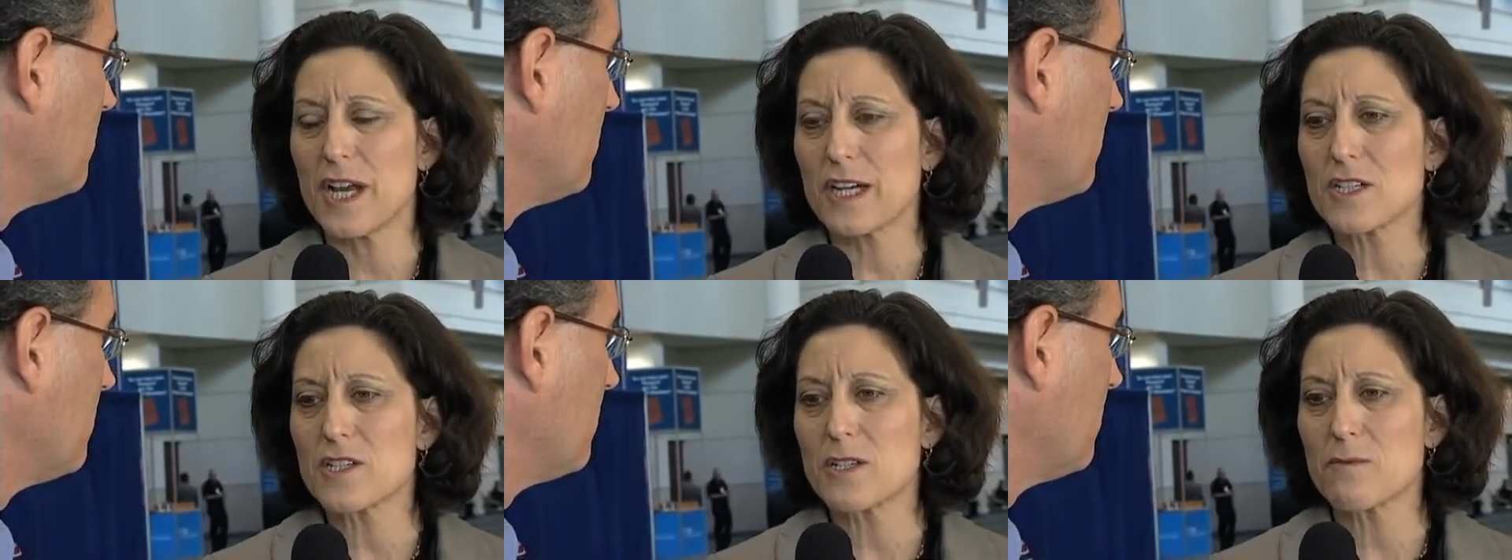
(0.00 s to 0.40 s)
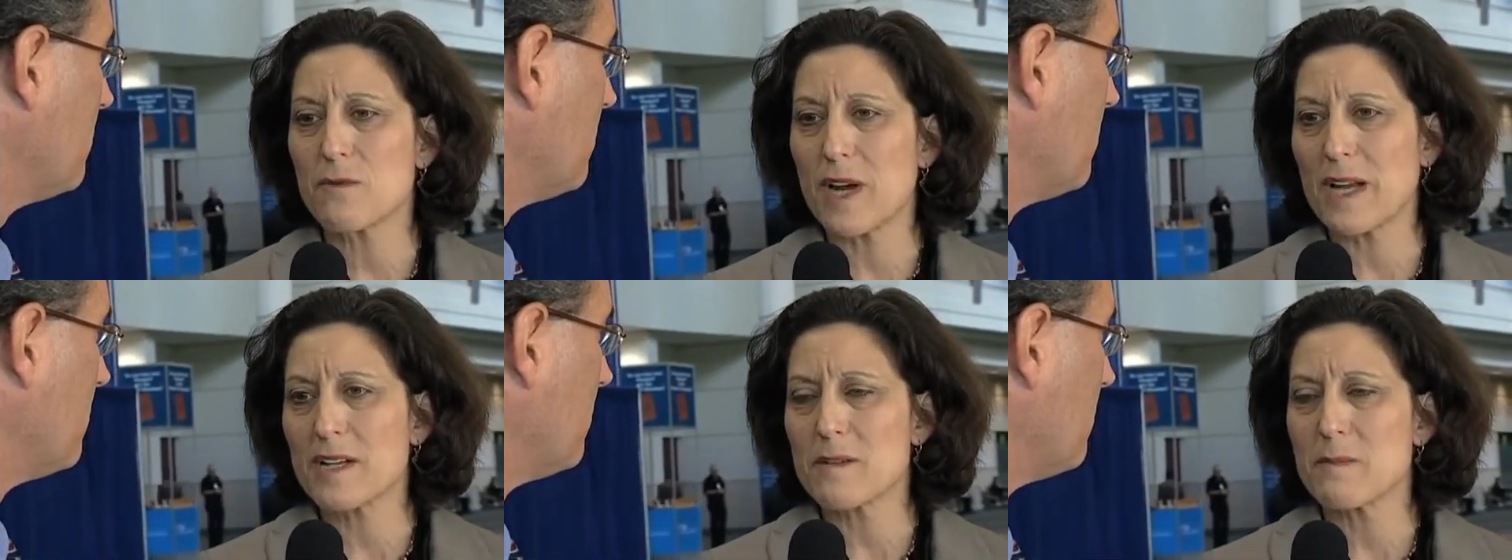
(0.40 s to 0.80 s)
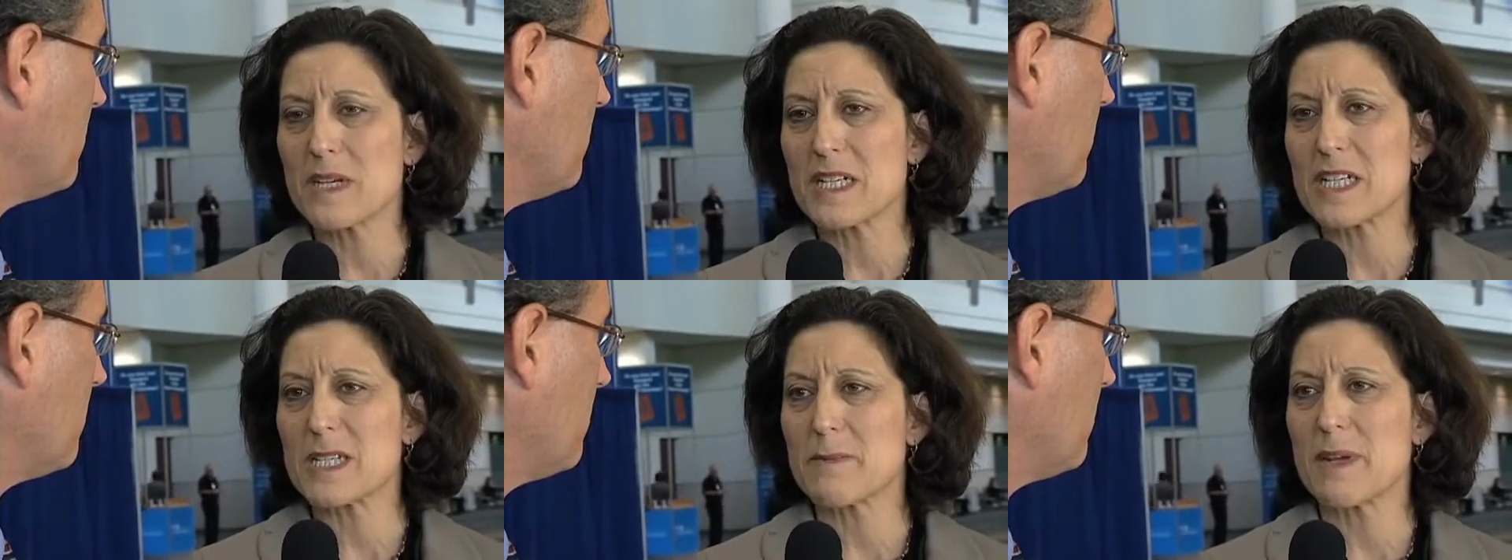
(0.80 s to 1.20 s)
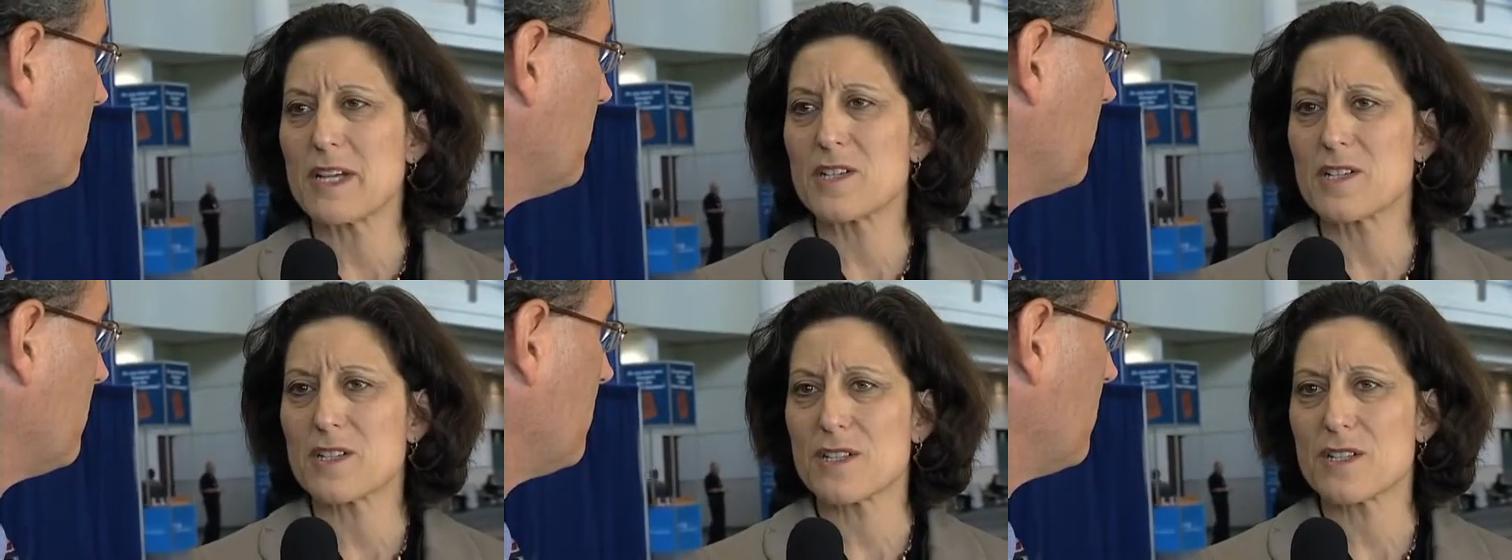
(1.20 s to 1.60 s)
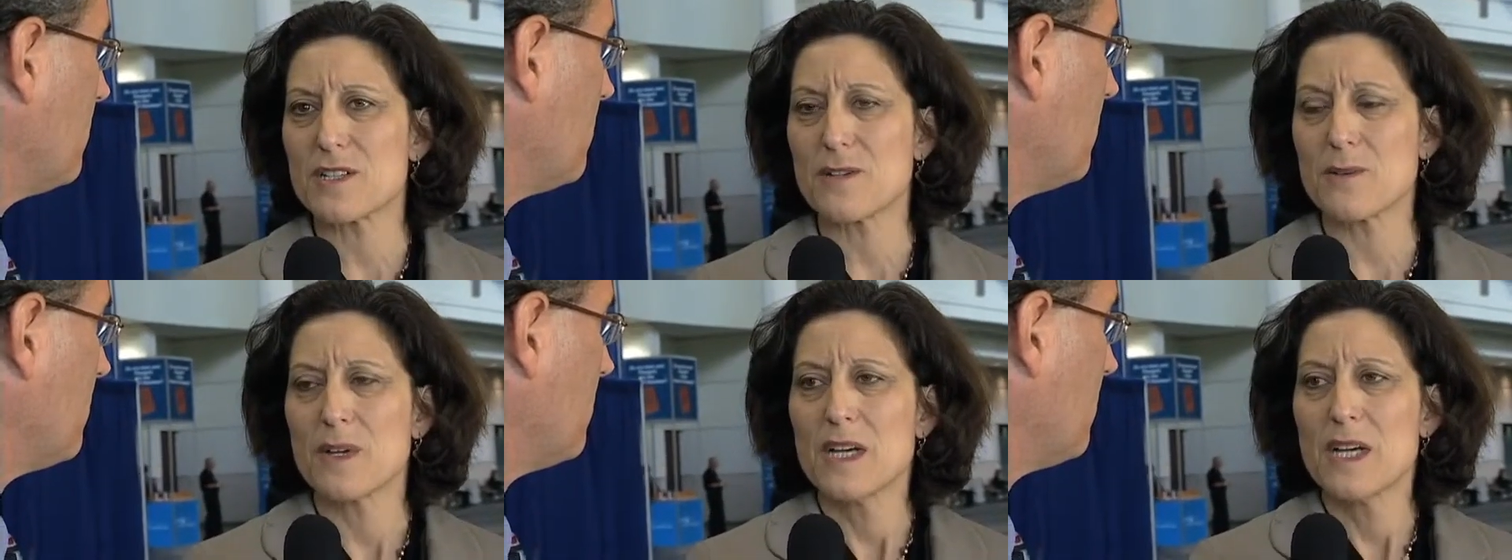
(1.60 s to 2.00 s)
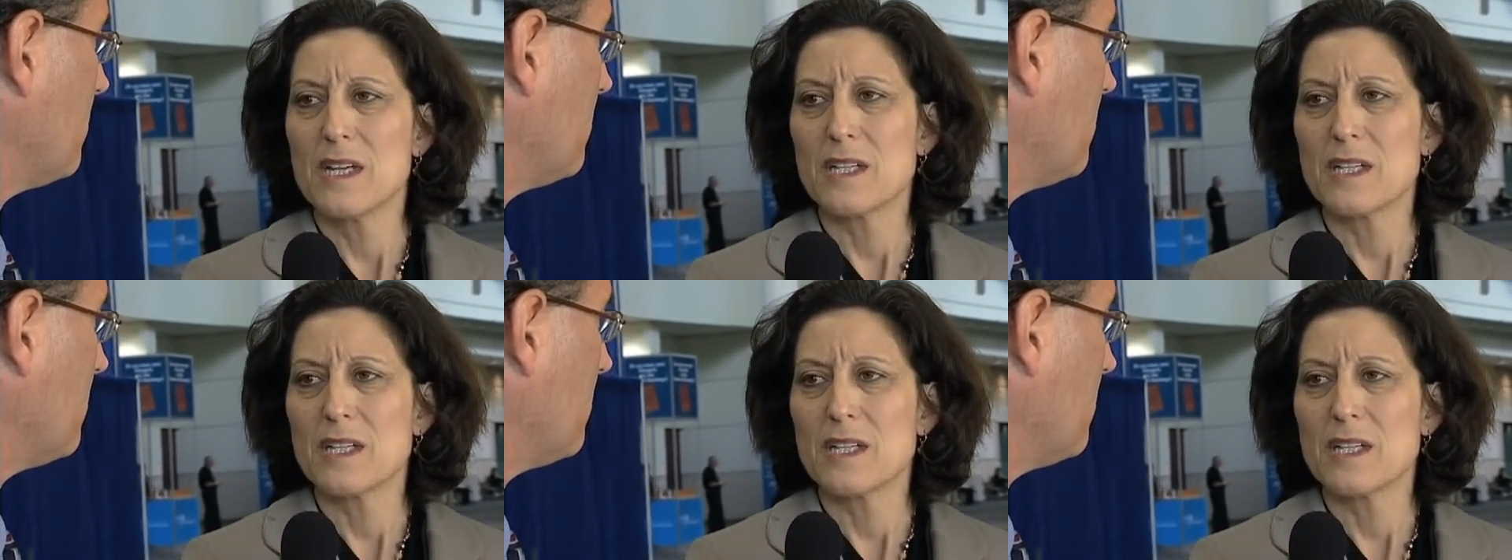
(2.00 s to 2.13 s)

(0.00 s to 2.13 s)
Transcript: actually randomized patients to